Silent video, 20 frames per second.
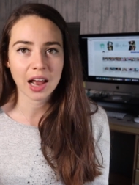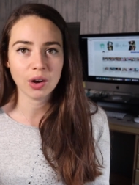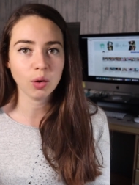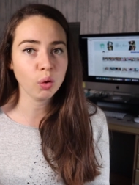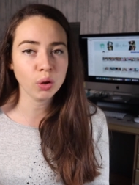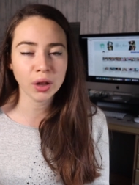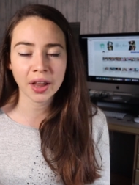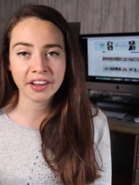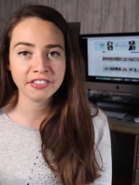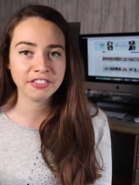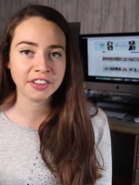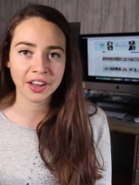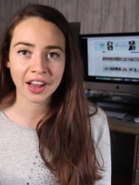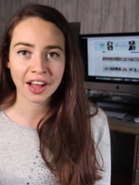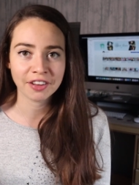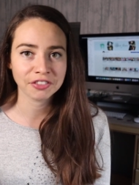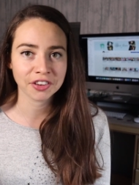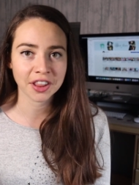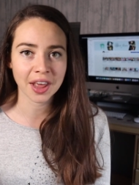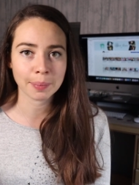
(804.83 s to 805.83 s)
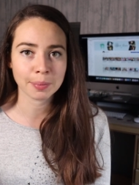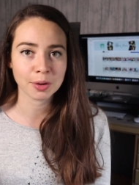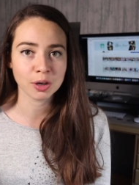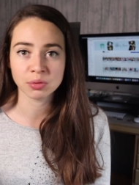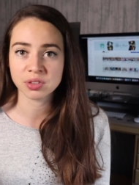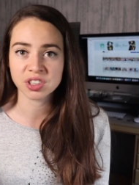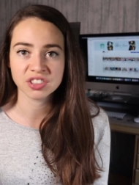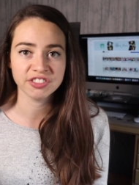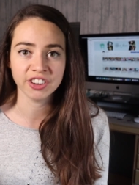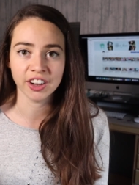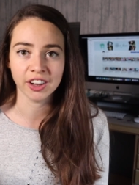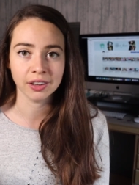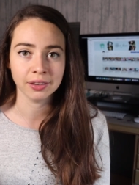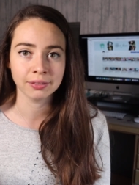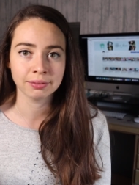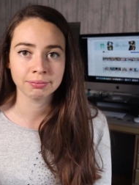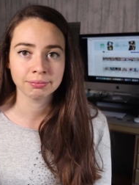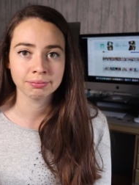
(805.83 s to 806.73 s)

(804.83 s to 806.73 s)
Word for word: and all I felt after that meal was full